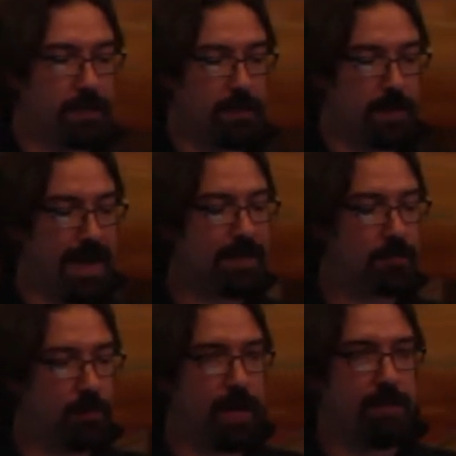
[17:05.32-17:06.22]
it. Uh,
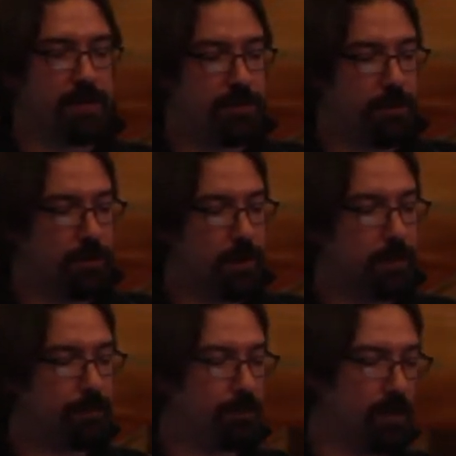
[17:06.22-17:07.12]
Nashorn I mentioned
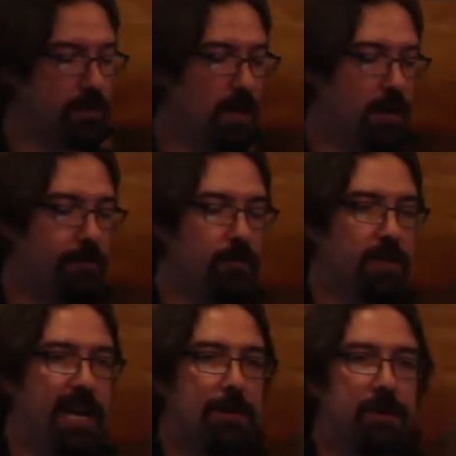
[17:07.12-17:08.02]
earlier, built on Invoke
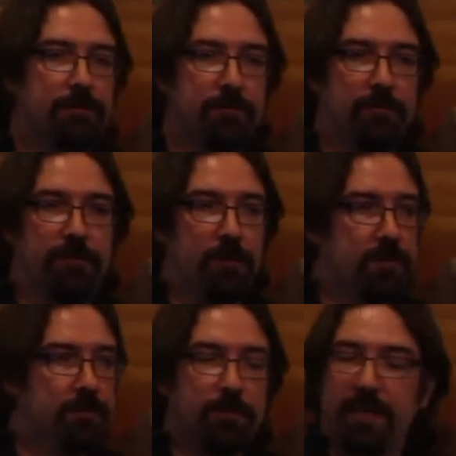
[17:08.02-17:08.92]
Dynamic from,
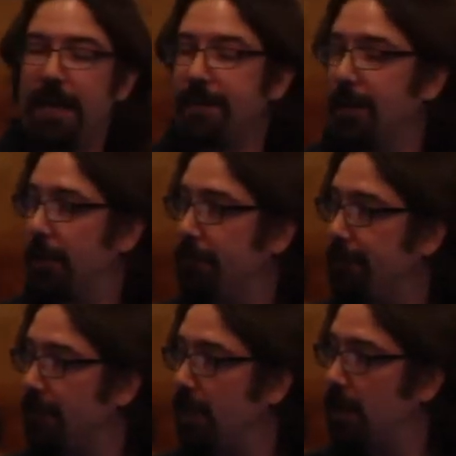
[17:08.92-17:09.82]
first, from the get-go,
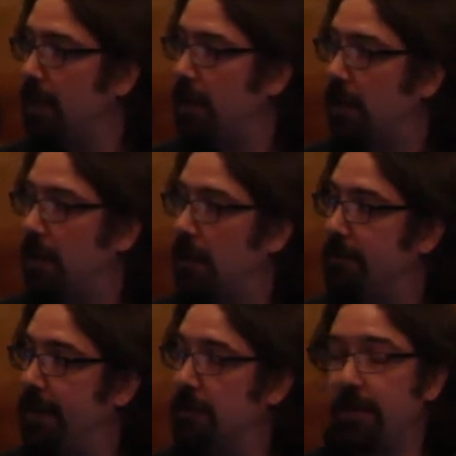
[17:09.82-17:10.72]
uh,
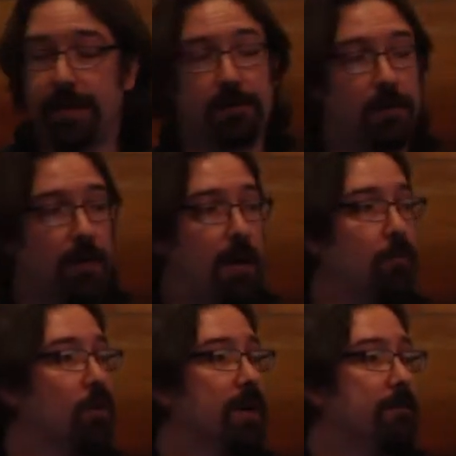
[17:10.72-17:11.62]
they're doing a lot
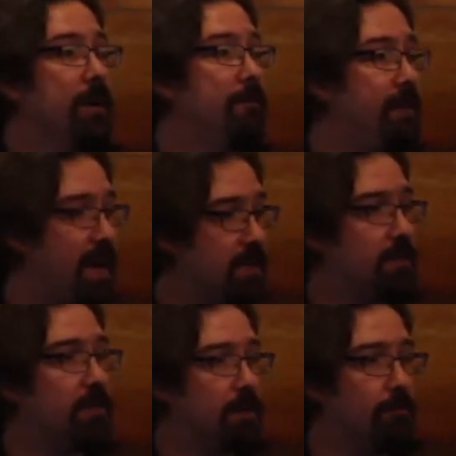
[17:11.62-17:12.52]
more
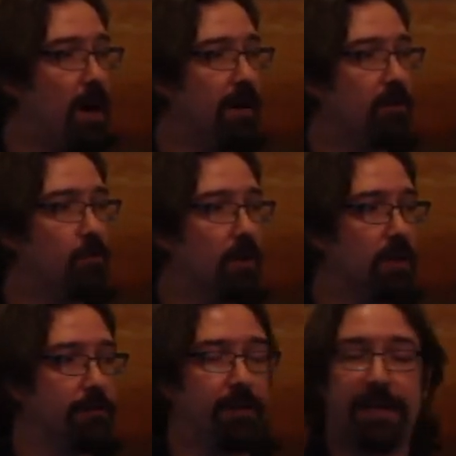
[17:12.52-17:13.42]
advanced compiler
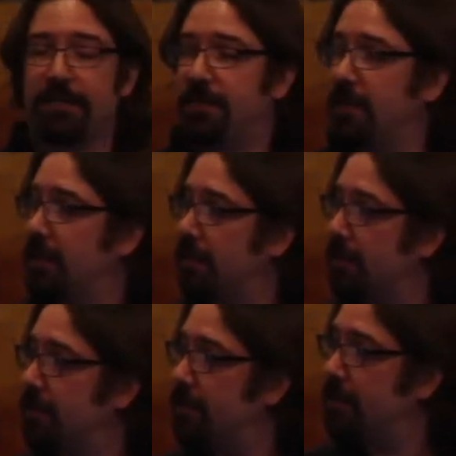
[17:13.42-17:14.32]
work, advanced
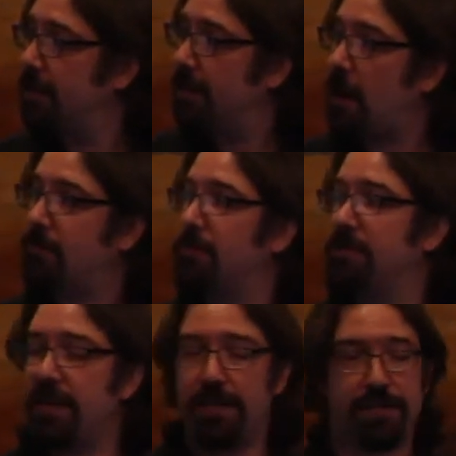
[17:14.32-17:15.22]
uh,
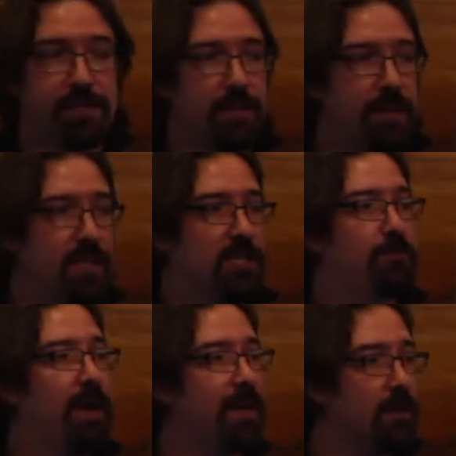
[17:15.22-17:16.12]
optimization. They
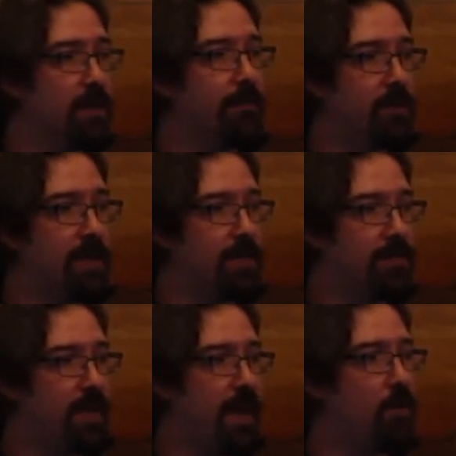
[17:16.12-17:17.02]
speculatively
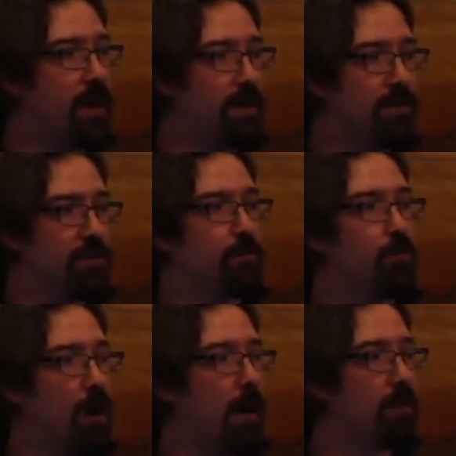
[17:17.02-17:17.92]
say, okay, this is
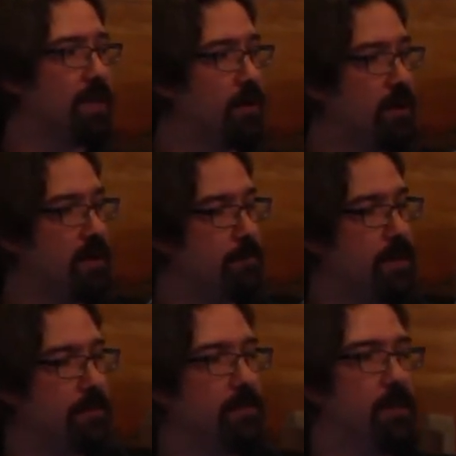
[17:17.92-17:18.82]
probably going to be a
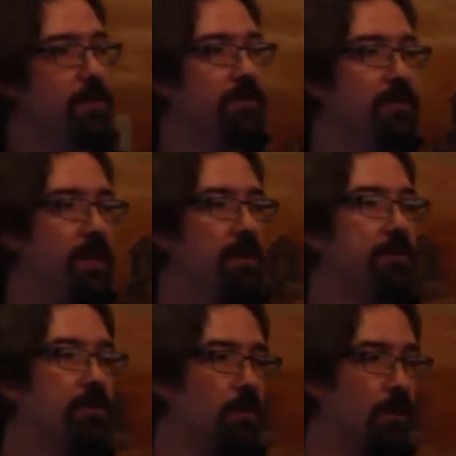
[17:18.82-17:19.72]
method that uses
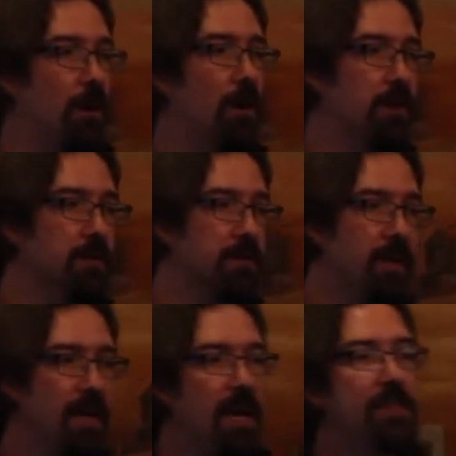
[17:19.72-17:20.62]
ints or longs.
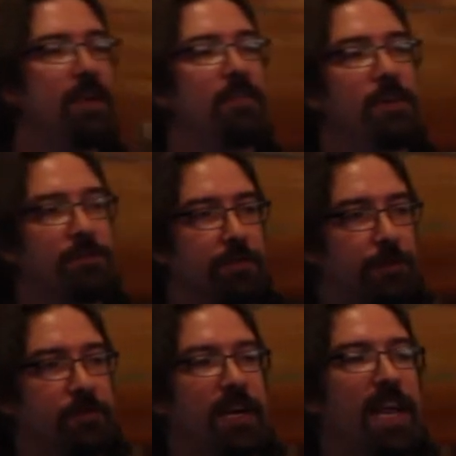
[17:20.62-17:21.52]
And then they use
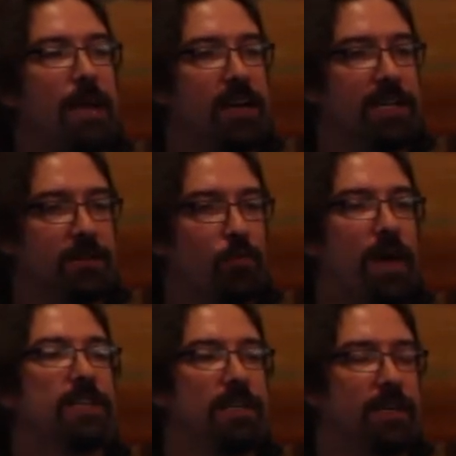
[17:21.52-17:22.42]
invoke dynamic as, a,
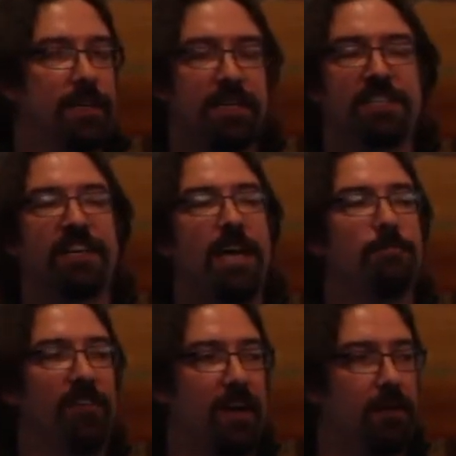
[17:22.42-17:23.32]
as a, an
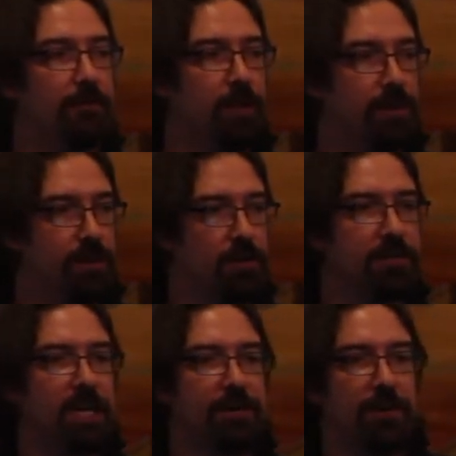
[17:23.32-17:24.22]
escape valve. When it
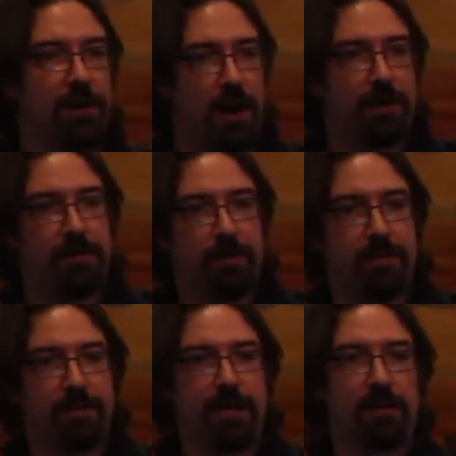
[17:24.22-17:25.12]
turns out you're not
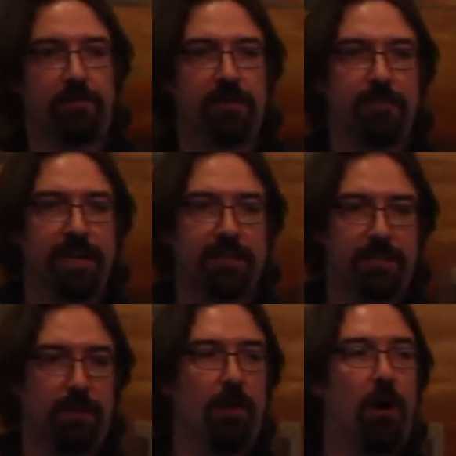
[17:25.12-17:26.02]
doing this algorithm
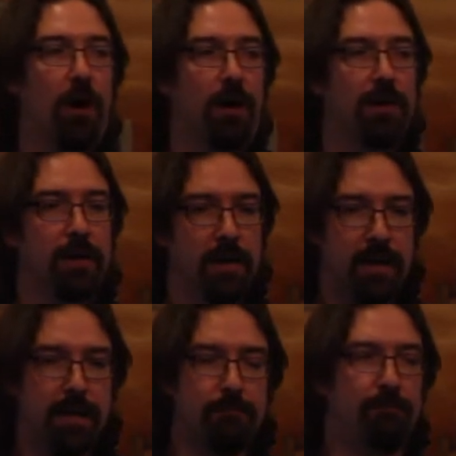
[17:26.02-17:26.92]
against a long,
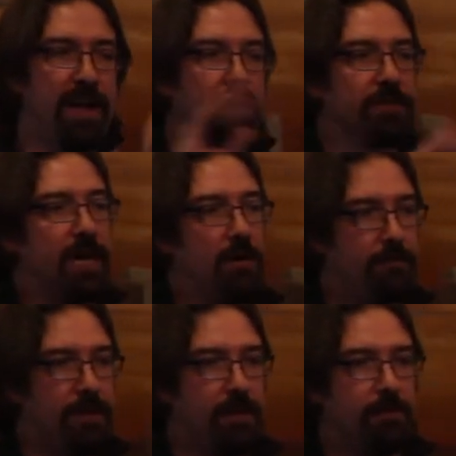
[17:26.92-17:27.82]
it bails out
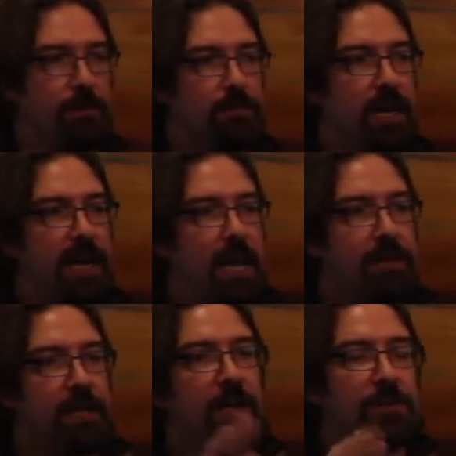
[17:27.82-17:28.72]
via invoke
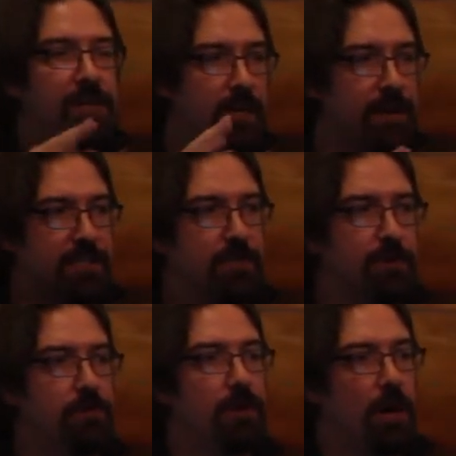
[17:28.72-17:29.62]
dynamic, generates
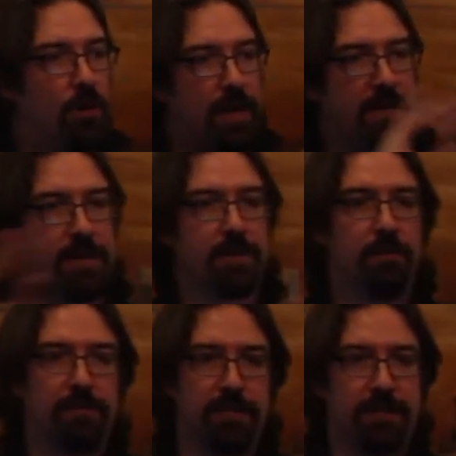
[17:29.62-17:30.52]
some new code, and then
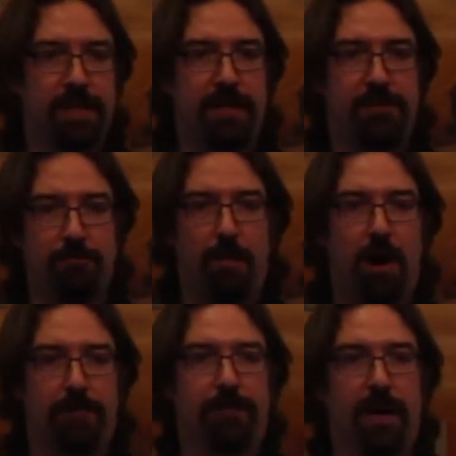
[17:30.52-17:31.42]
goes into that
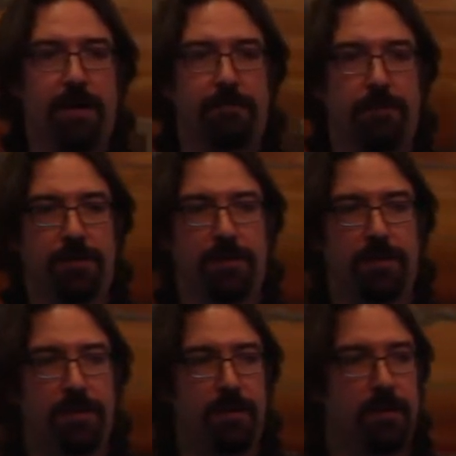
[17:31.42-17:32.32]
modified version.
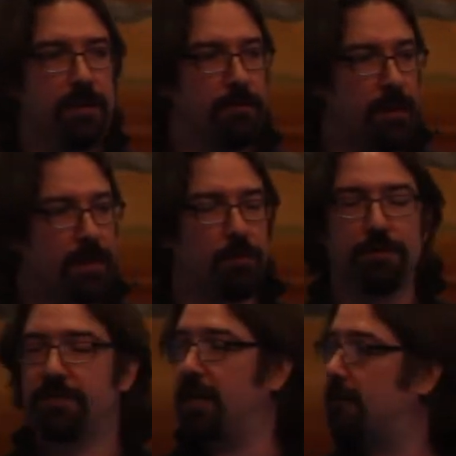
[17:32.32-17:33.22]
Very
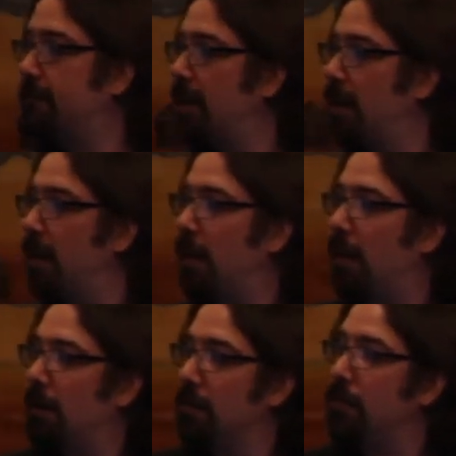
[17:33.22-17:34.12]
cool stuff.
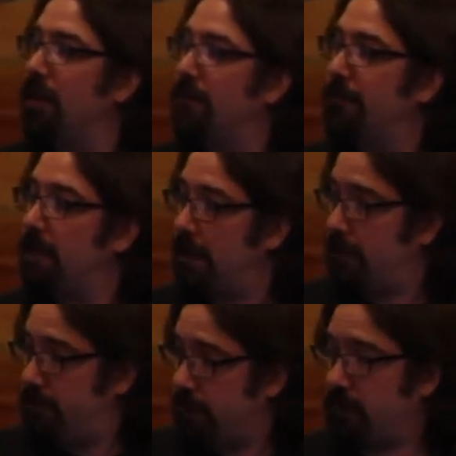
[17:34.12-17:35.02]
Uh, looking, eh, eh,
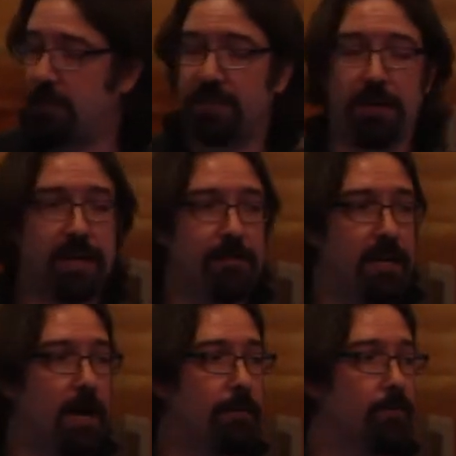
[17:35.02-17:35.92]
performance starting to be
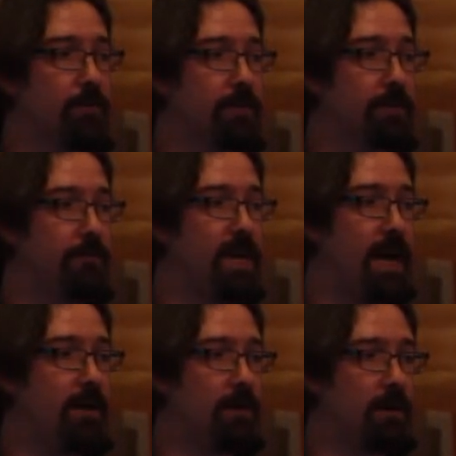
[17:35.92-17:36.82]
comparable to
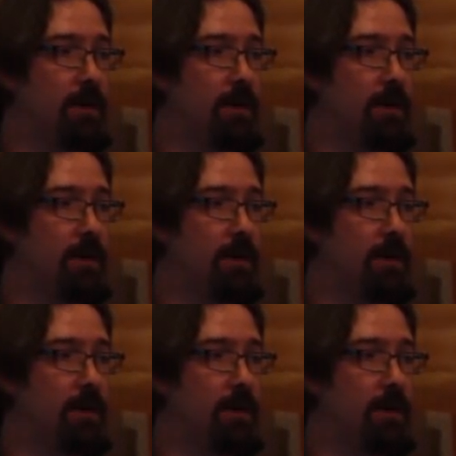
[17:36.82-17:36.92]
V8 on a